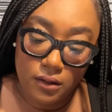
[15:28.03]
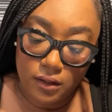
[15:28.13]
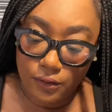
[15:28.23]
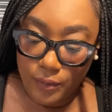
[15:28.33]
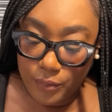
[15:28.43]

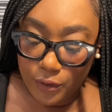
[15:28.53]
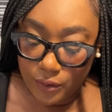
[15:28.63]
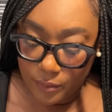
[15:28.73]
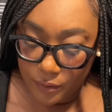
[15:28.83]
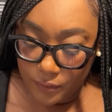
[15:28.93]
the
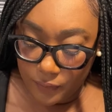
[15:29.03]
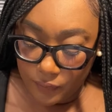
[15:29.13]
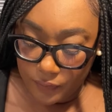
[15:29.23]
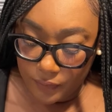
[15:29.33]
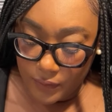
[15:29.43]
reputable.
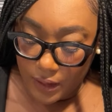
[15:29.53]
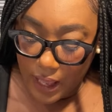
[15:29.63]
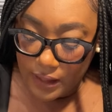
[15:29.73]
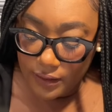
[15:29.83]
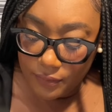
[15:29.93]

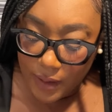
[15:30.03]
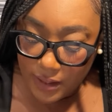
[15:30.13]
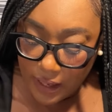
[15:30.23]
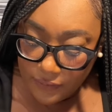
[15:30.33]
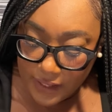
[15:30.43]
I live my
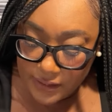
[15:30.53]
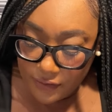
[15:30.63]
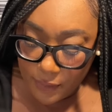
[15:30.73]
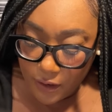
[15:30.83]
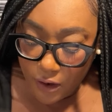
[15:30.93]
life as
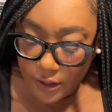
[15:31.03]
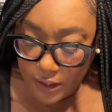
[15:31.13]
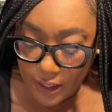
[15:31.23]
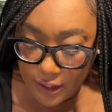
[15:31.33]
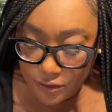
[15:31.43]
if my
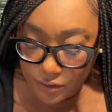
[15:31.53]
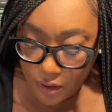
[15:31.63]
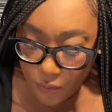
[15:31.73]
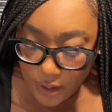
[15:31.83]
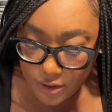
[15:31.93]
guardian angels
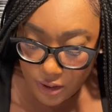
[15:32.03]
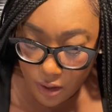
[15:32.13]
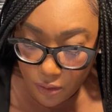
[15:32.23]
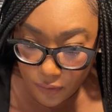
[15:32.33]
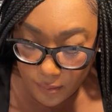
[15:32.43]
are watching
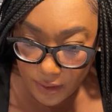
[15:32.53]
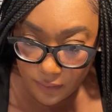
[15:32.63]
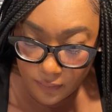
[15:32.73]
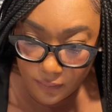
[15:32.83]
over me.